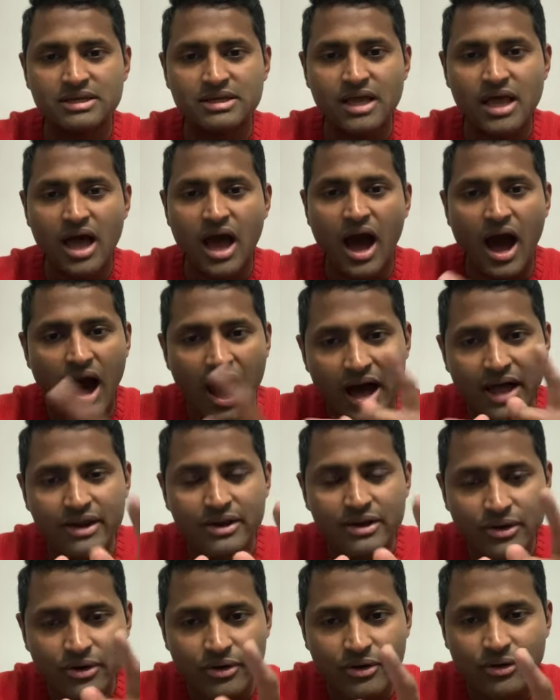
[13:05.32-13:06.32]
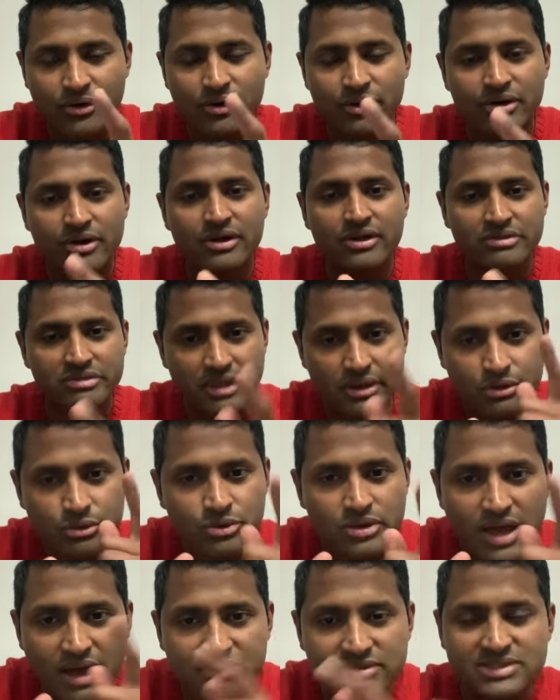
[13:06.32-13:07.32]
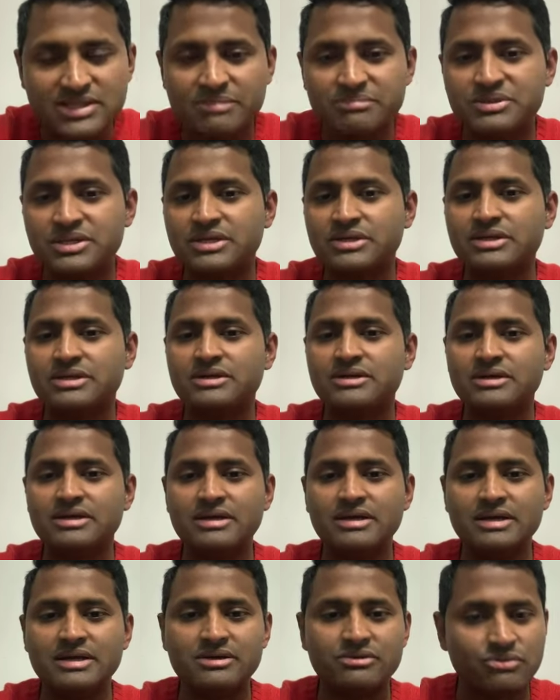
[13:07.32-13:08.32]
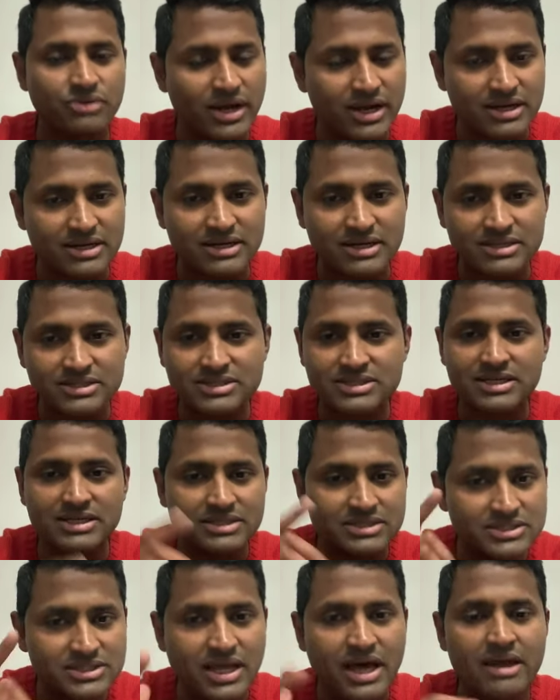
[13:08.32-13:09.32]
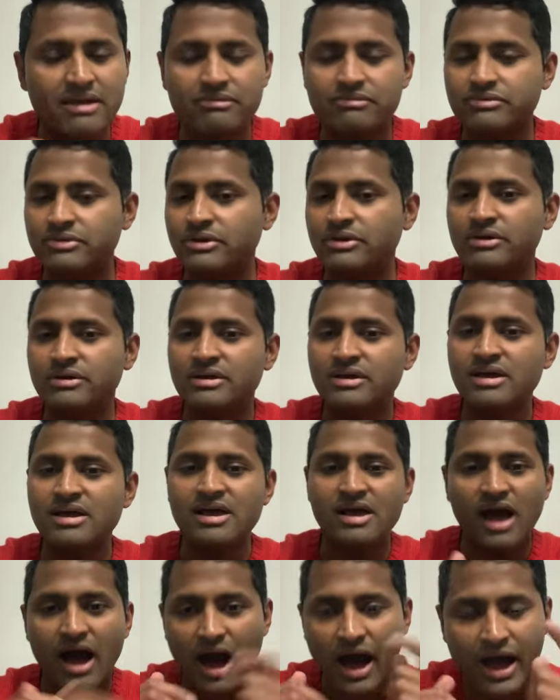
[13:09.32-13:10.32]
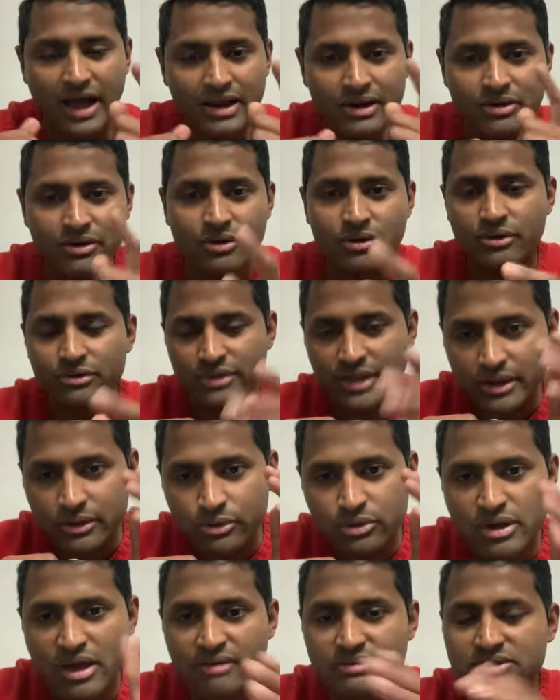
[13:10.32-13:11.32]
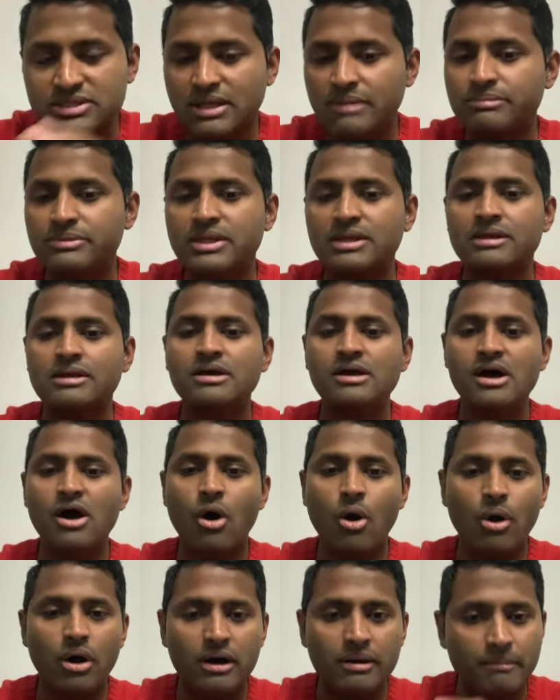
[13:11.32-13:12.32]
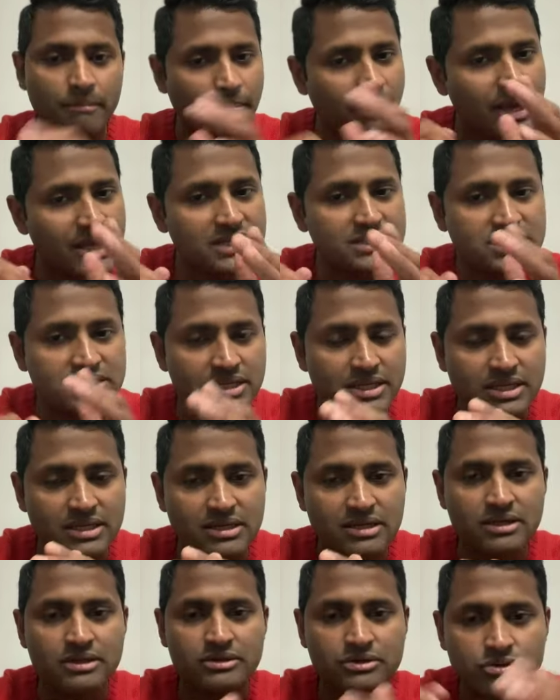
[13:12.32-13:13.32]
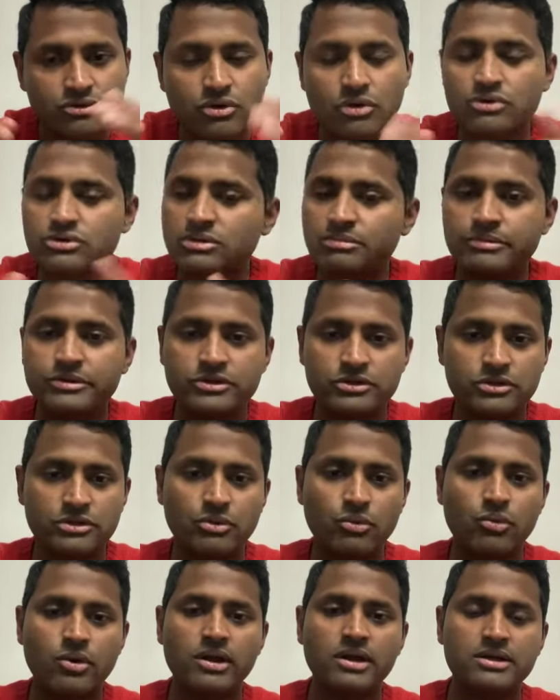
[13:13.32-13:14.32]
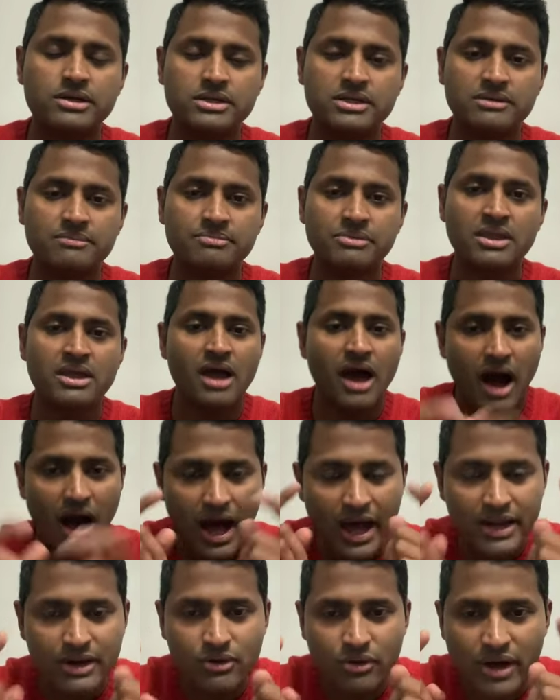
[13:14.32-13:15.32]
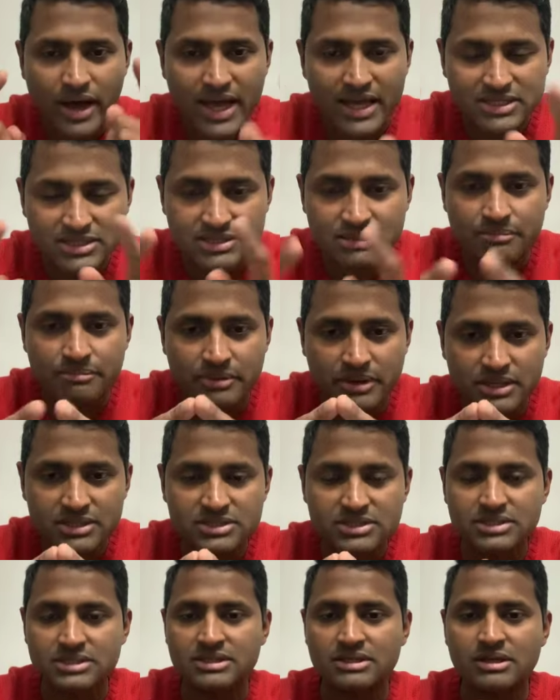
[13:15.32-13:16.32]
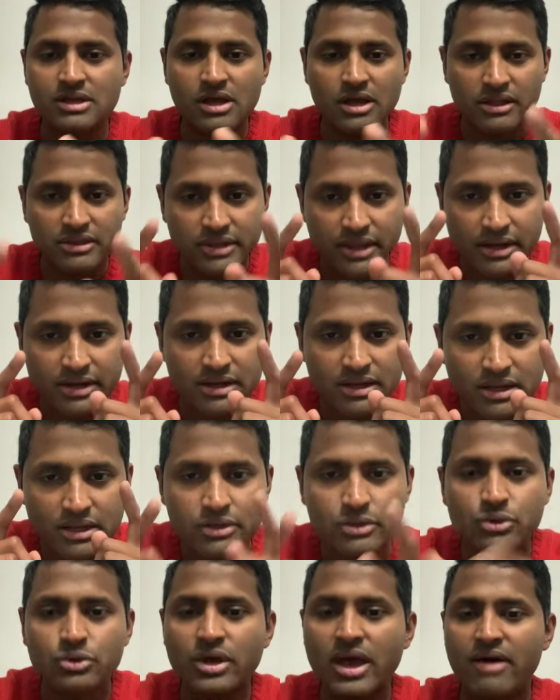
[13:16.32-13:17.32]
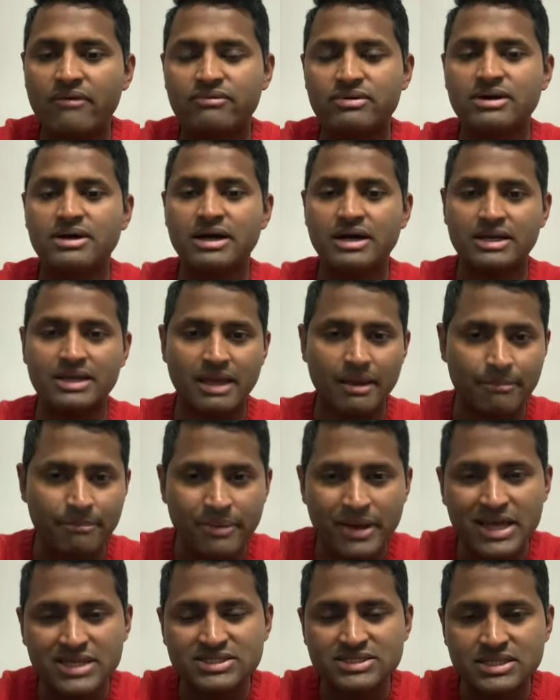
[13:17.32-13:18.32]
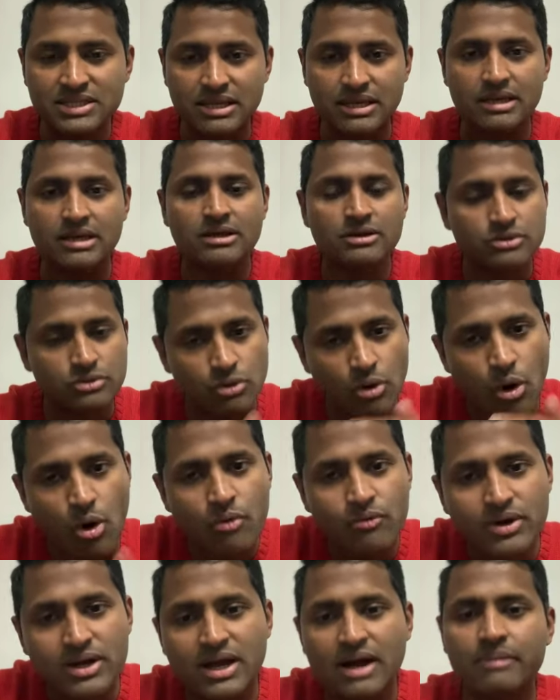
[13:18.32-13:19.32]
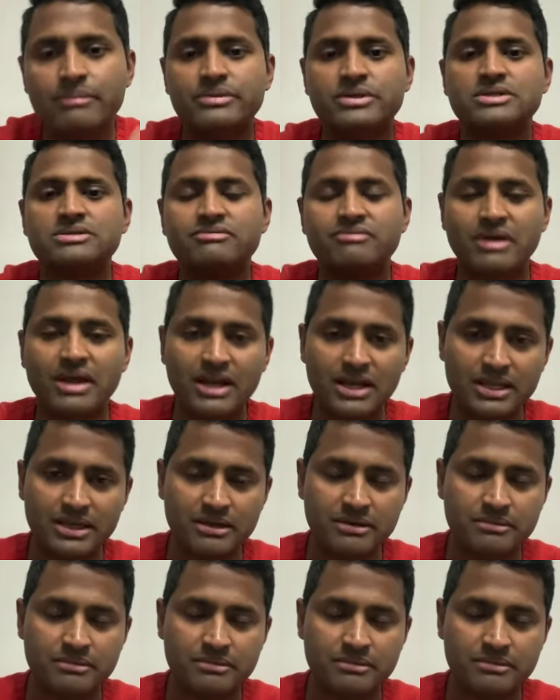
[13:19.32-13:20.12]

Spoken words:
I know that you have something greatness inside of you. I know that you have something amazing to contribute to the world. I know as a person that you have a capacity to overcome this failure.